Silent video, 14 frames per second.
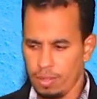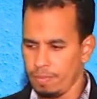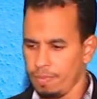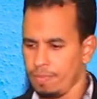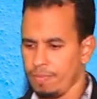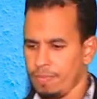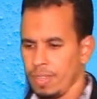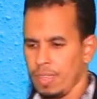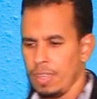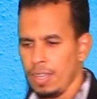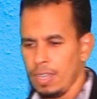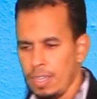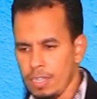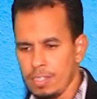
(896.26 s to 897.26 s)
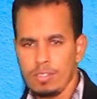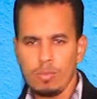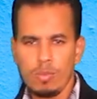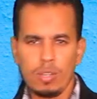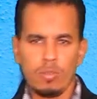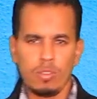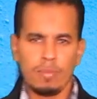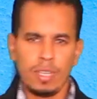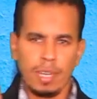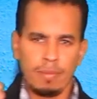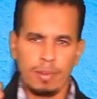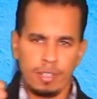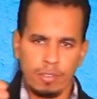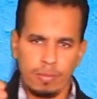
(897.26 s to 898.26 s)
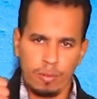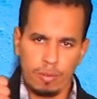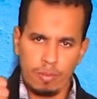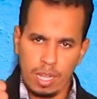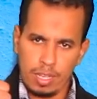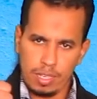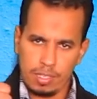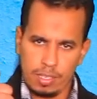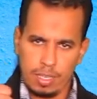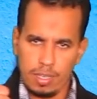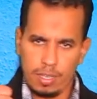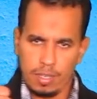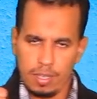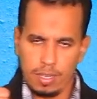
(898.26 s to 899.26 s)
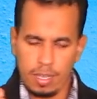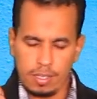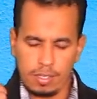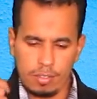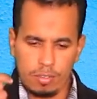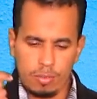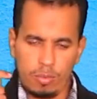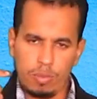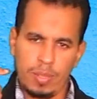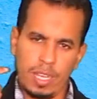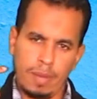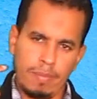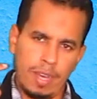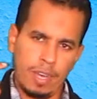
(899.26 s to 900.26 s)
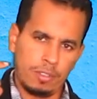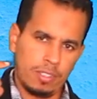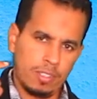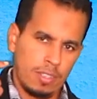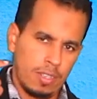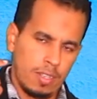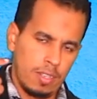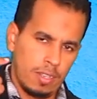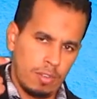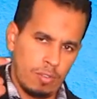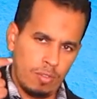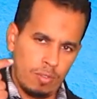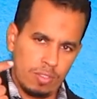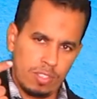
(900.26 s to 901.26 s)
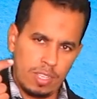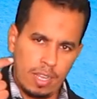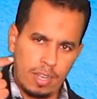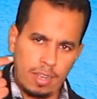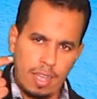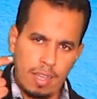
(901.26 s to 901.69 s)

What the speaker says: them. Lesson 1 would be about formality. Lesson 2 would be about roots and